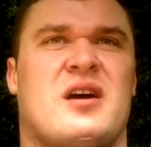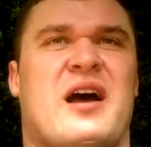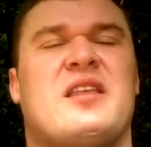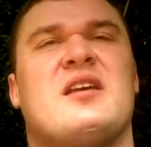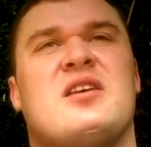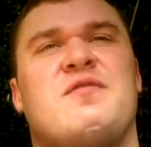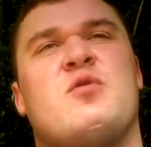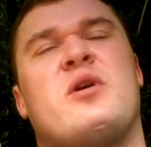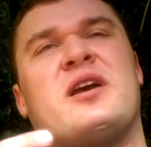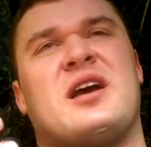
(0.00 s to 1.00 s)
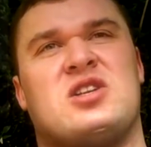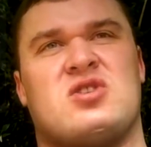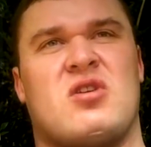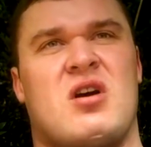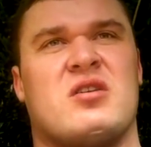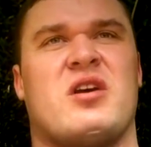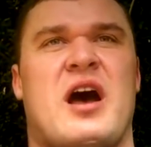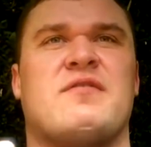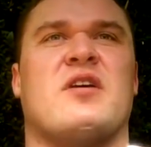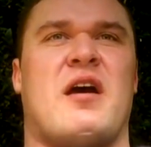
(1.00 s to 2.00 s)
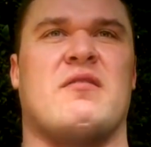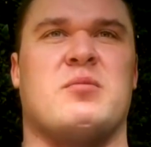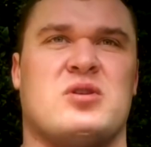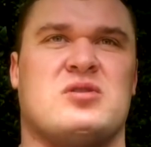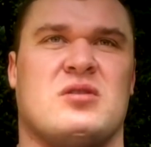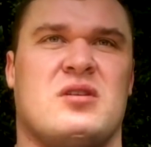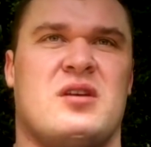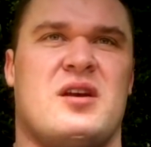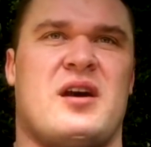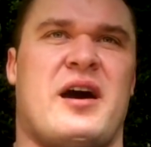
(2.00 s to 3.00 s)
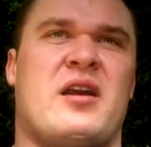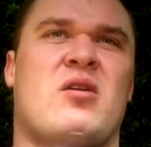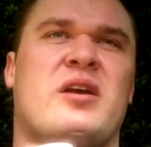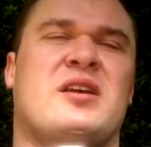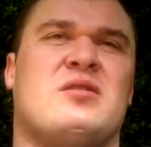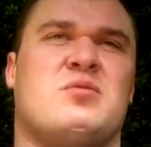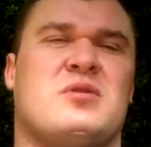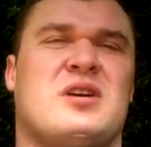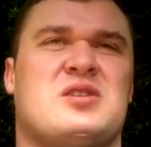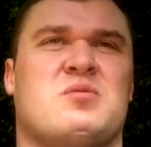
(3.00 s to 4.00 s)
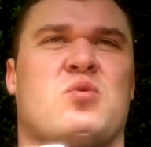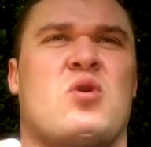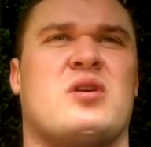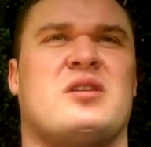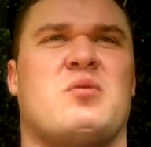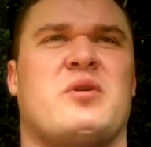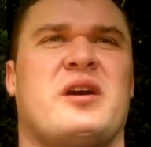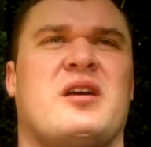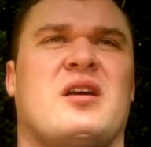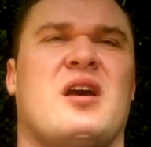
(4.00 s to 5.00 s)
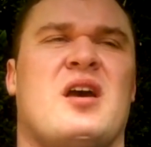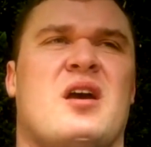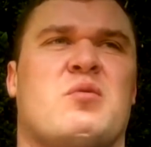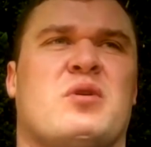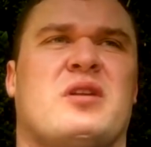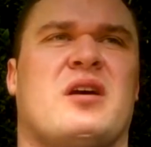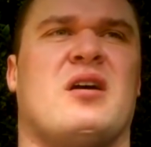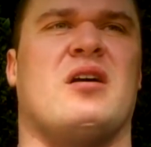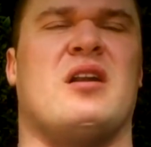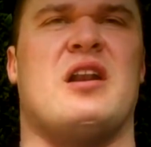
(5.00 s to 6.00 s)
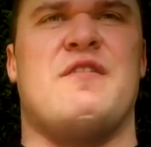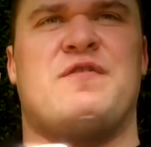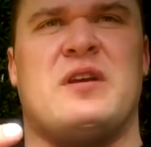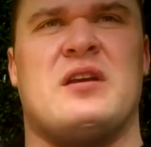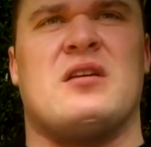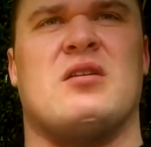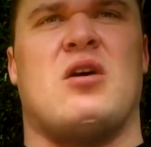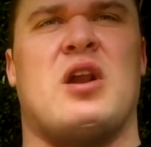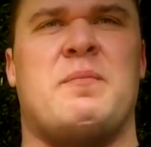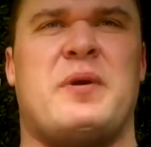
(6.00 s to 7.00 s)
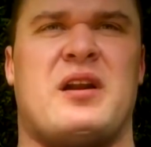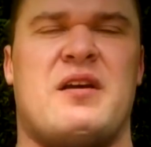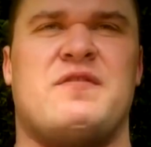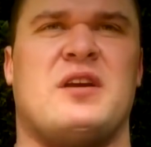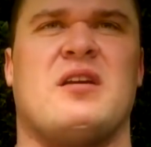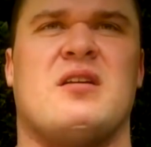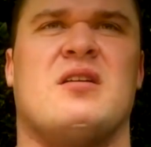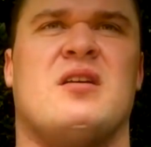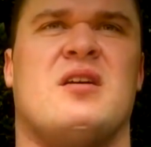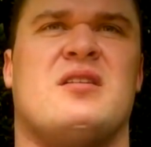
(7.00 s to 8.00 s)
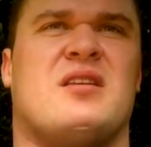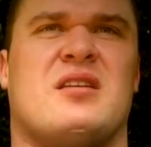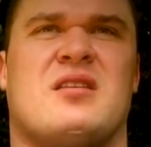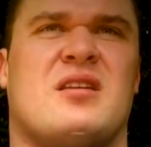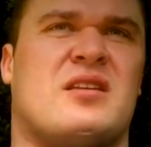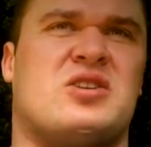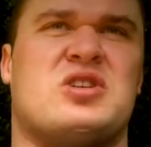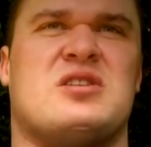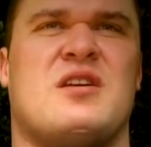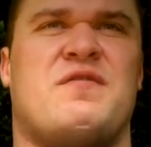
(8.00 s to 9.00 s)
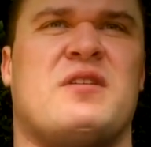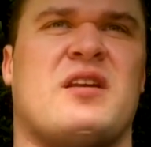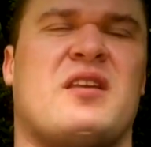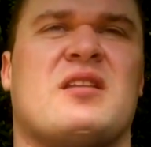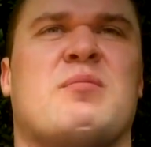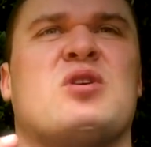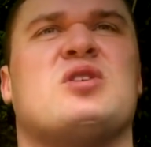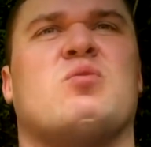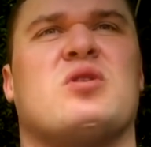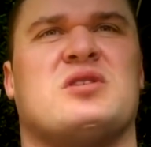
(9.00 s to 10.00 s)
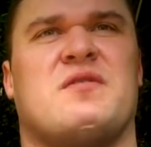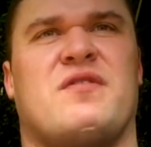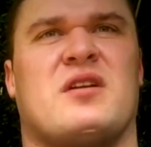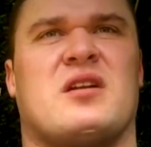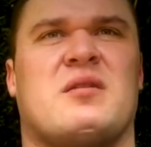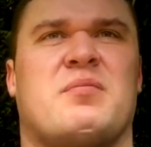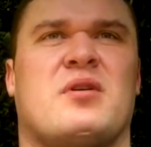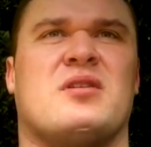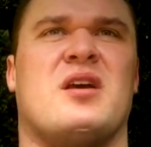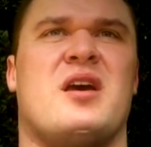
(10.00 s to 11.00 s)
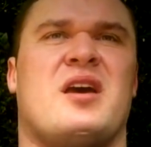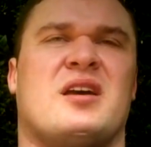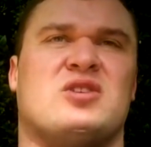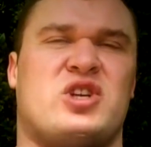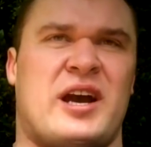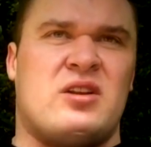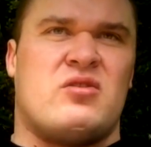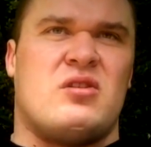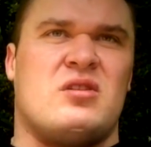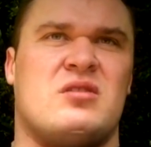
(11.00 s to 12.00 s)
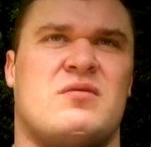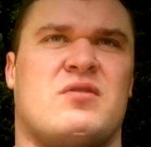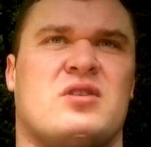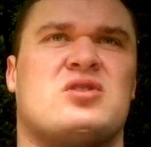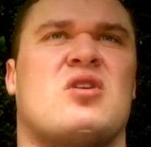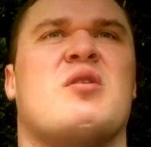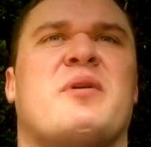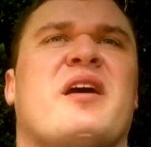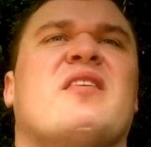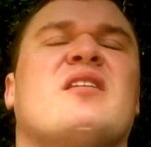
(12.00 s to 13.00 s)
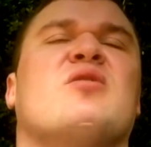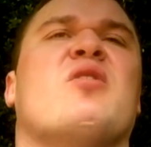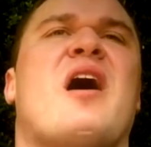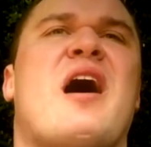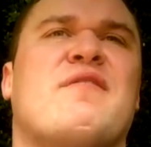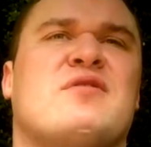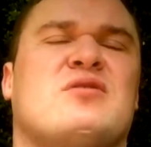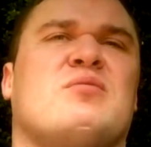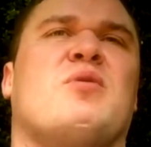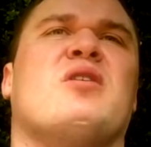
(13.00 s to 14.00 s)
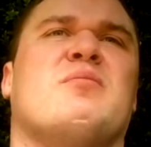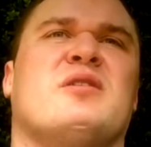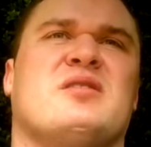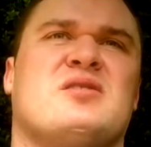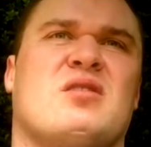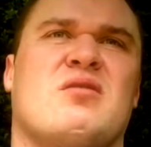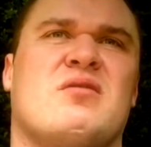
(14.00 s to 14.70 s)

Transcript: I think if you want to get strong, you have to have a muscle. I know, like it doesn't work the way with the lifting, Olympic lifting. It's just different. I think the muscle works differently, but in general, for the strongman, I think you have to do bodybuilding stuff.